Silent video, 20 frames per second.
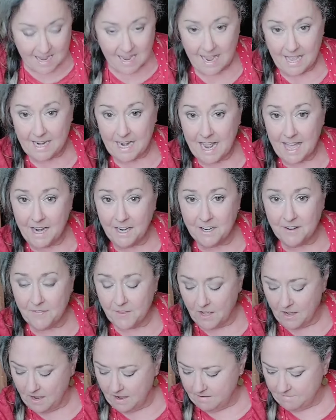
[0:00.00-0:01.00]
and I had it in
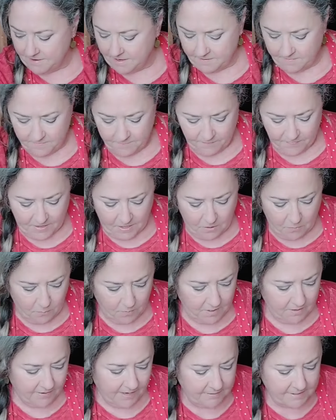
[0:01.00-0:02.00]
the oven
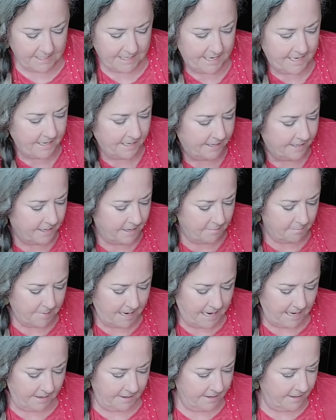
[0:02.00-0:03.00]
whenever I was heating up
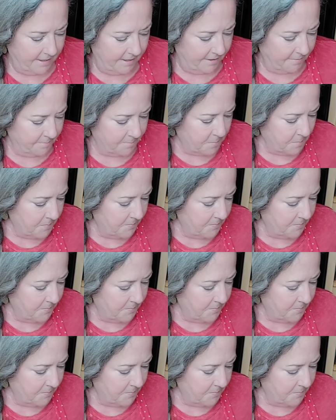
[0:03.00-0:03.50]
my,